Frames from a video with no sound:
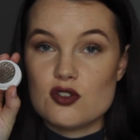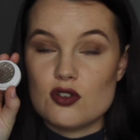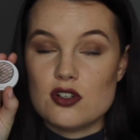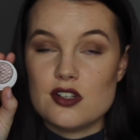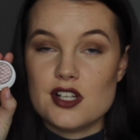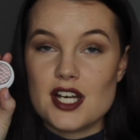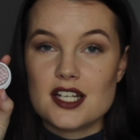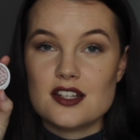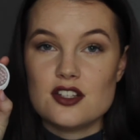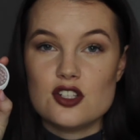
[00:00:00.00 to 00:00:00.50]
sort
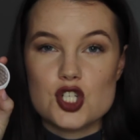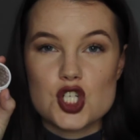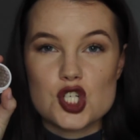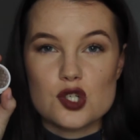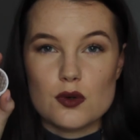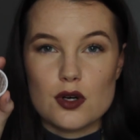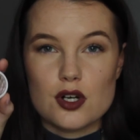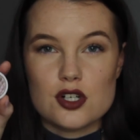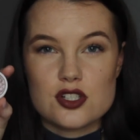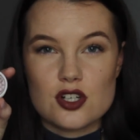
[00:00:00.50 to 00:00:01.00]
of like the
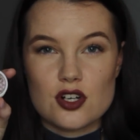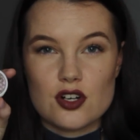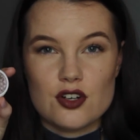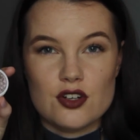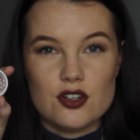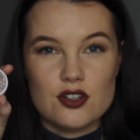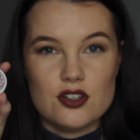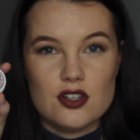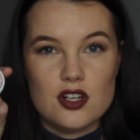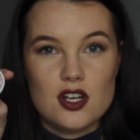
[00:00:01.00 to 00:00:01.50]

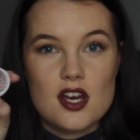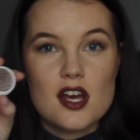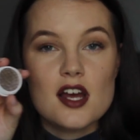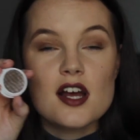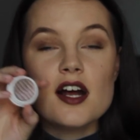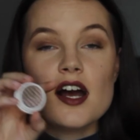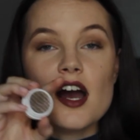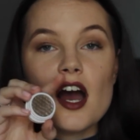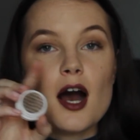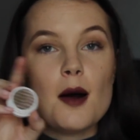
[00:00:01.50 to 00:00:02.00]
duotone
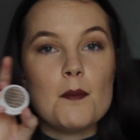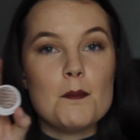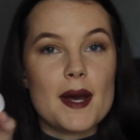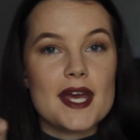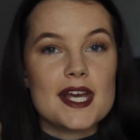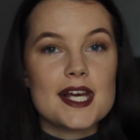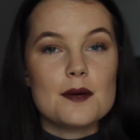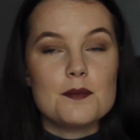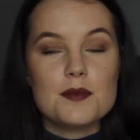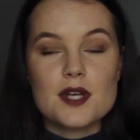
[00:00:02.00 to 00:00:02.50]

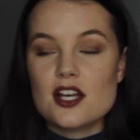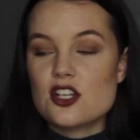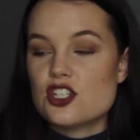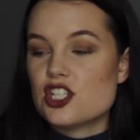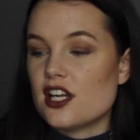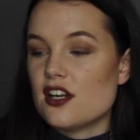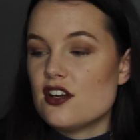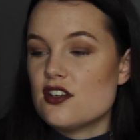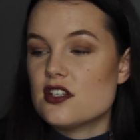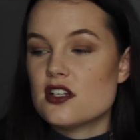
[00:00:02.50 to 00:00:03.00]
Makeup Geek
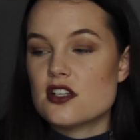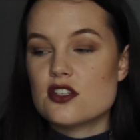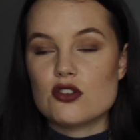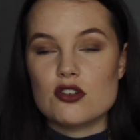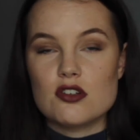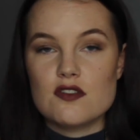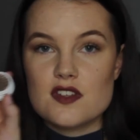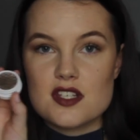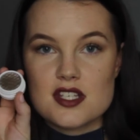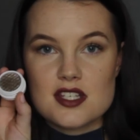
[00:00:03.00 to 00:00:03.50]
shadows. It's
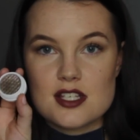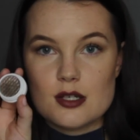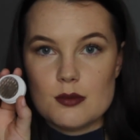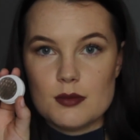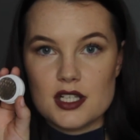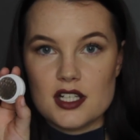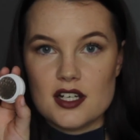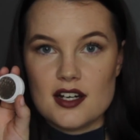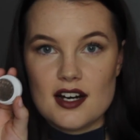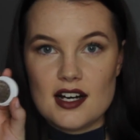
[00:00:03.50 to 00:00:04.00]
sort of the
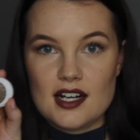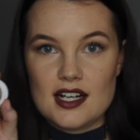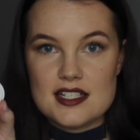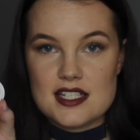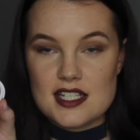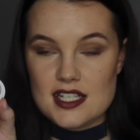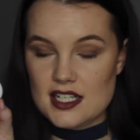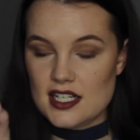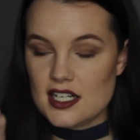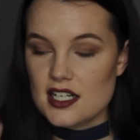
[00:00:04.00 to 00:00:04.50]
similar
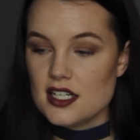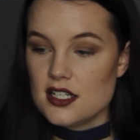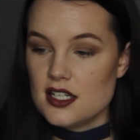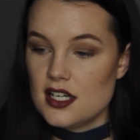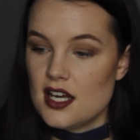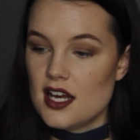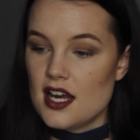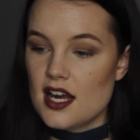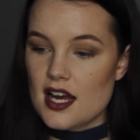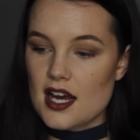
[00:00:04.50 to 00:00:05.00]
idea.
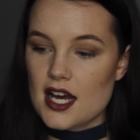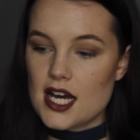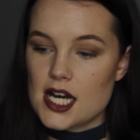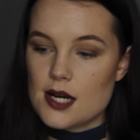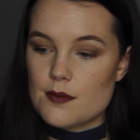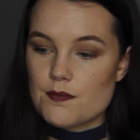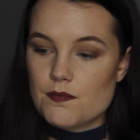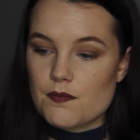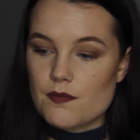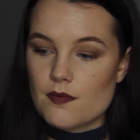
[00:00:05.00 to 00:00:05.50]

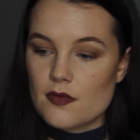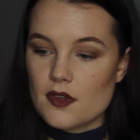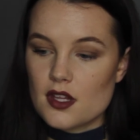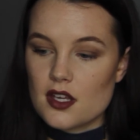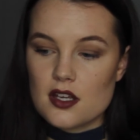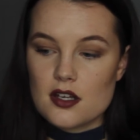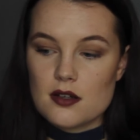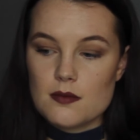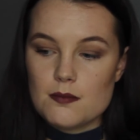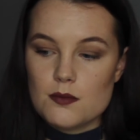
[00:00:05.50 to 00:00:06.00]

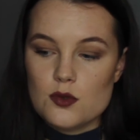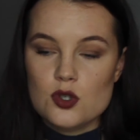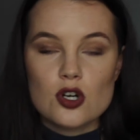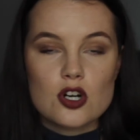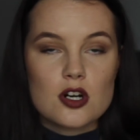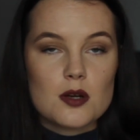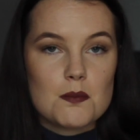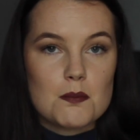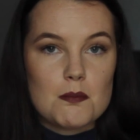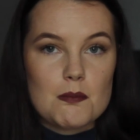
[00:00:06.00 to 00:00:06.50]

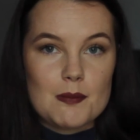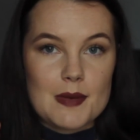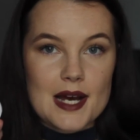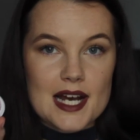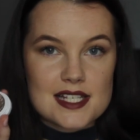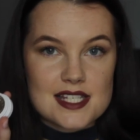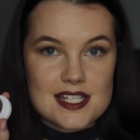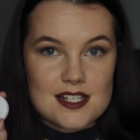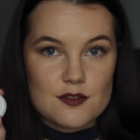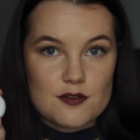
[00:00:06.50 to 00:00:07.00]
Not a
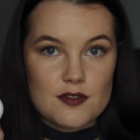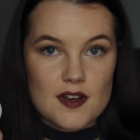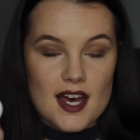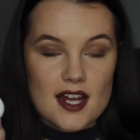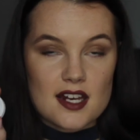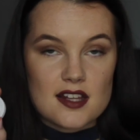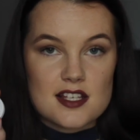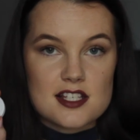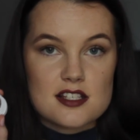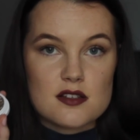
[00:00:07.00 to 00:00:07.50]
massive
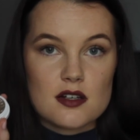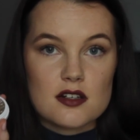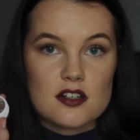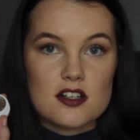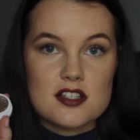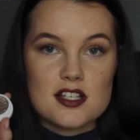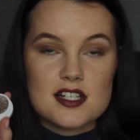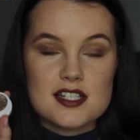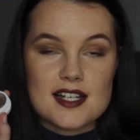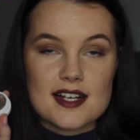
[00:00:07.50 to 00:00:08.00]
fan of this one
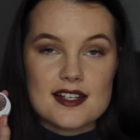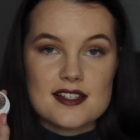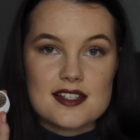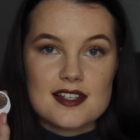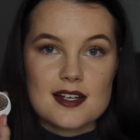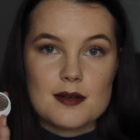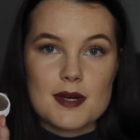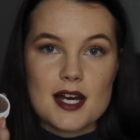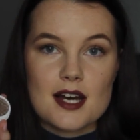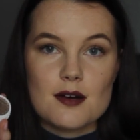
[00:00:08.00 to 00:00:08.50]
because it does
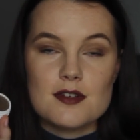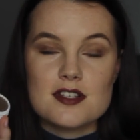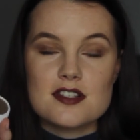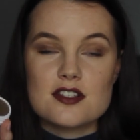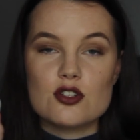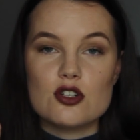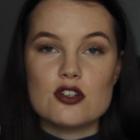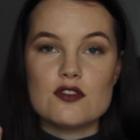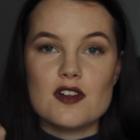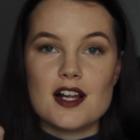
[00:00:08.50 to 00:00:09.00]
come out with
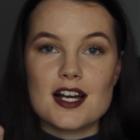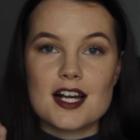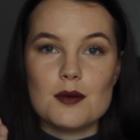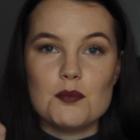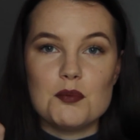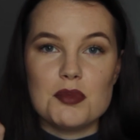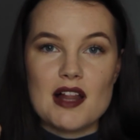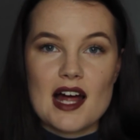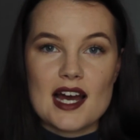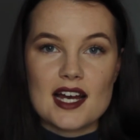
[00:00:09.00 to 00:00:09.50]
sort of like a
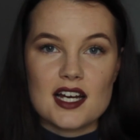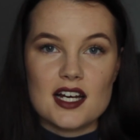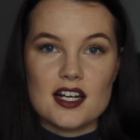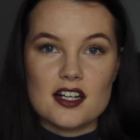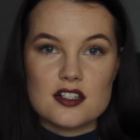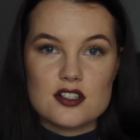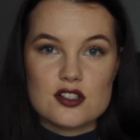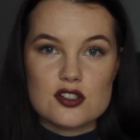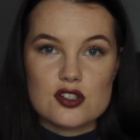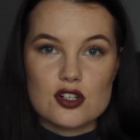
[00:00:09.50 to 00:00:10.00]
black
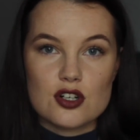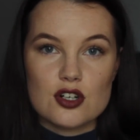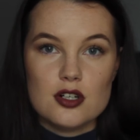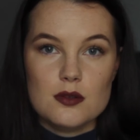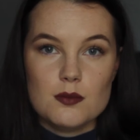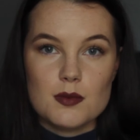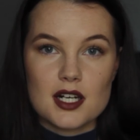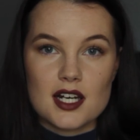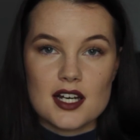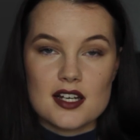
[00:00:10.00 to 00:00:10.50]

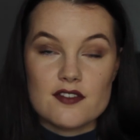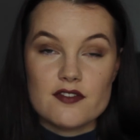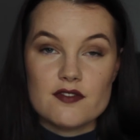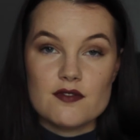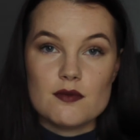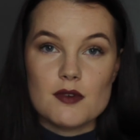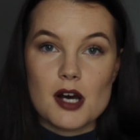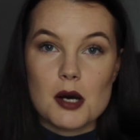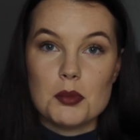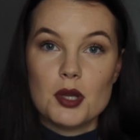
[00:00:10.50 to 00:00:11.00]
undertone when I
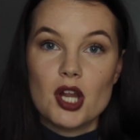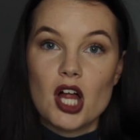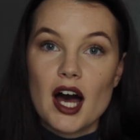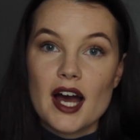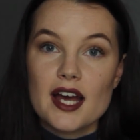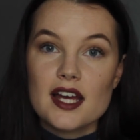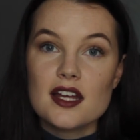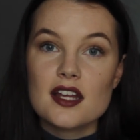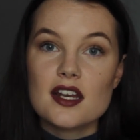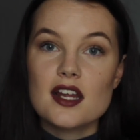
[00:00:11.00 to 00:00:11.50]

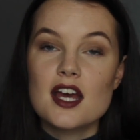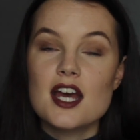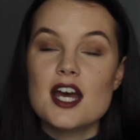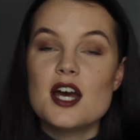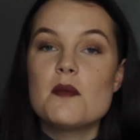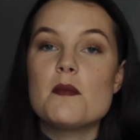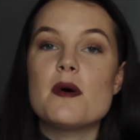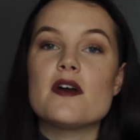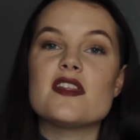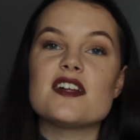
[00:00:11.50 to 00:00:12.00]
apply it,
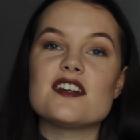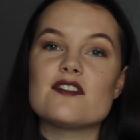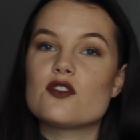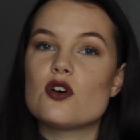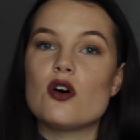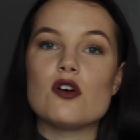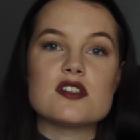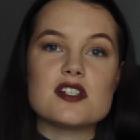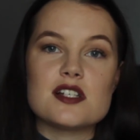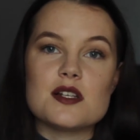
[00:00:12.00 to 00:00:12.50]
but then of
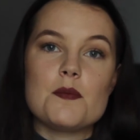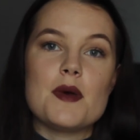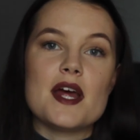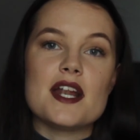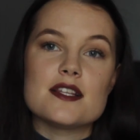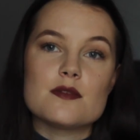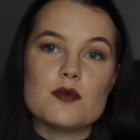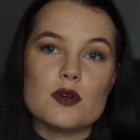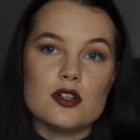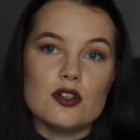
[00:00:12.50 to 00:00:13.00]
course it
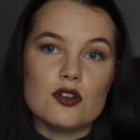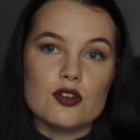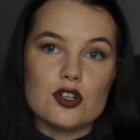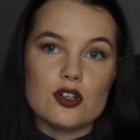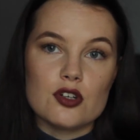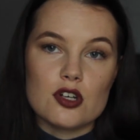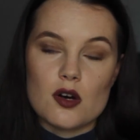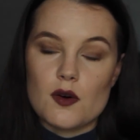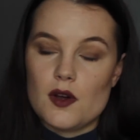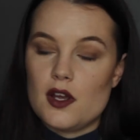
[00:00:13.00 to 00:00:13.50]
depends what look
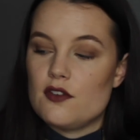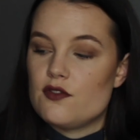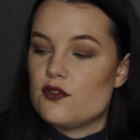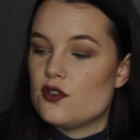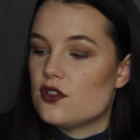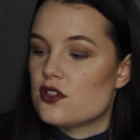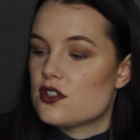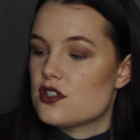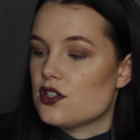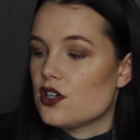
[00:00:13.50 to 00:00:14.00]
you're going
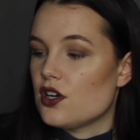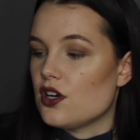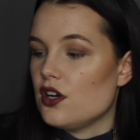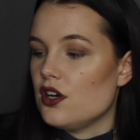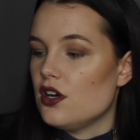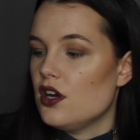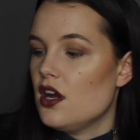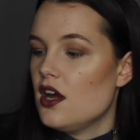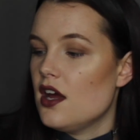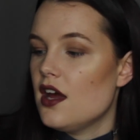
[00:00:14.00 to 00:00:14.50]
for.
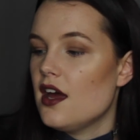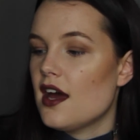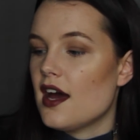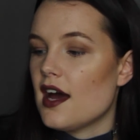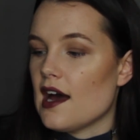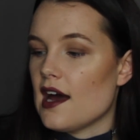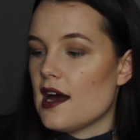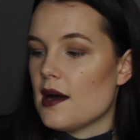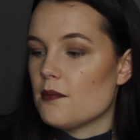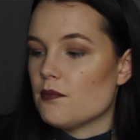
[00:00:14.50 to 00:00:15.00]
So
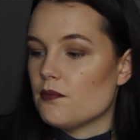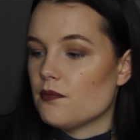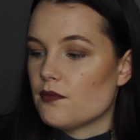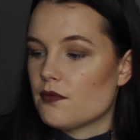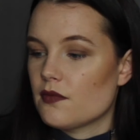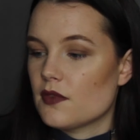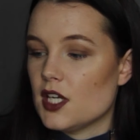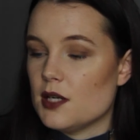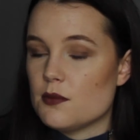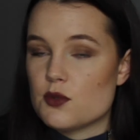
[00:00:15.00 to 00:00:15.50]

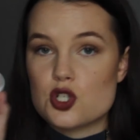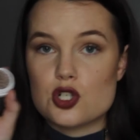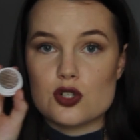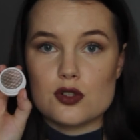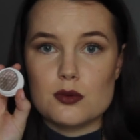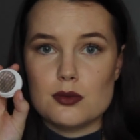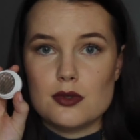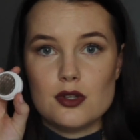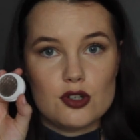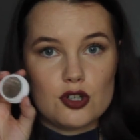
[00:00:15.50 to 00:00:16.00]
I'm sure
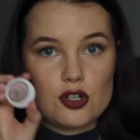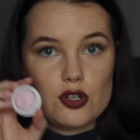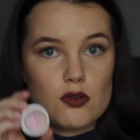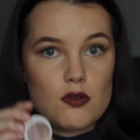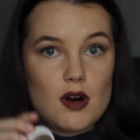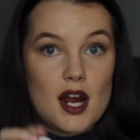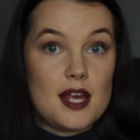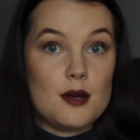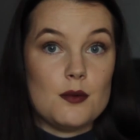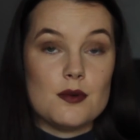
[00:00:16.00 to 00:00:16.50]
it would look
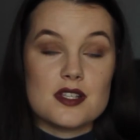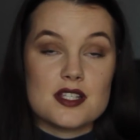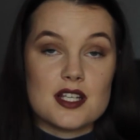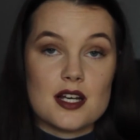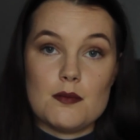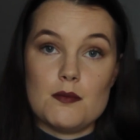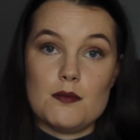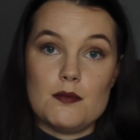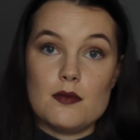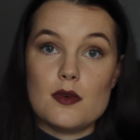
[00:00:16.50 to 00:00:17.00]
great with
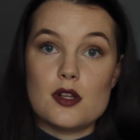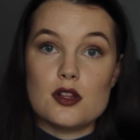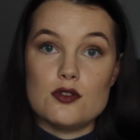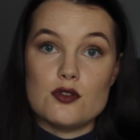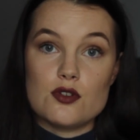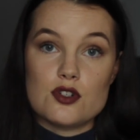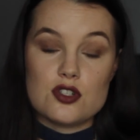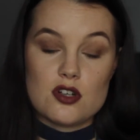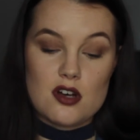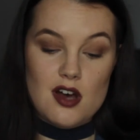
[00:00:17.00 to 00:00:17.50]
some
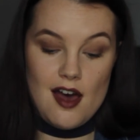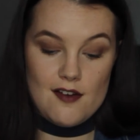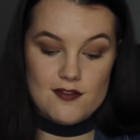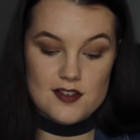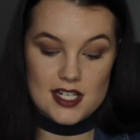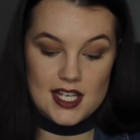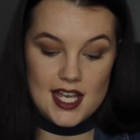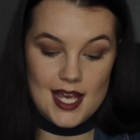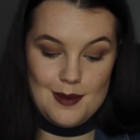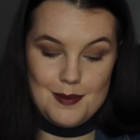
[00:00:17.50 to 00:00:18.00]
looks, so I'll have
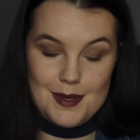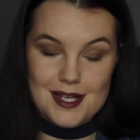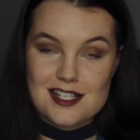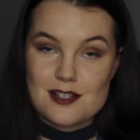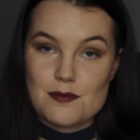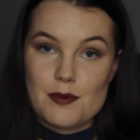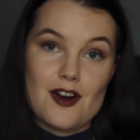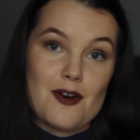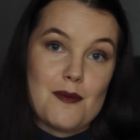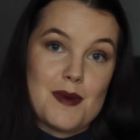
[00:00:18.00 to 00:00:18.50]
to keep
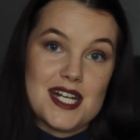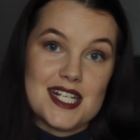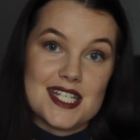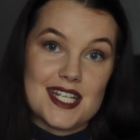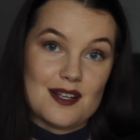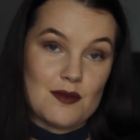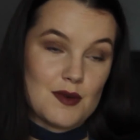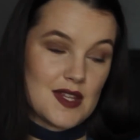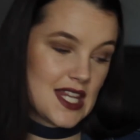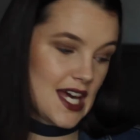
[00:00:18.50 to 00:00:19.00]

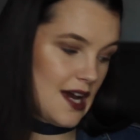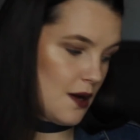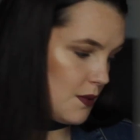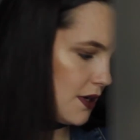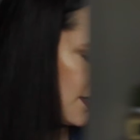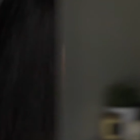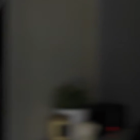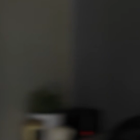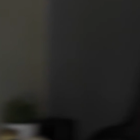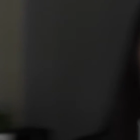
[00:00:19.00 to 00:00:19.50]
experimenting with that
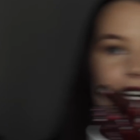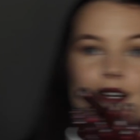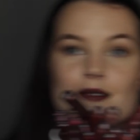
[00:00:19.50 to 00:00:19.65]
one.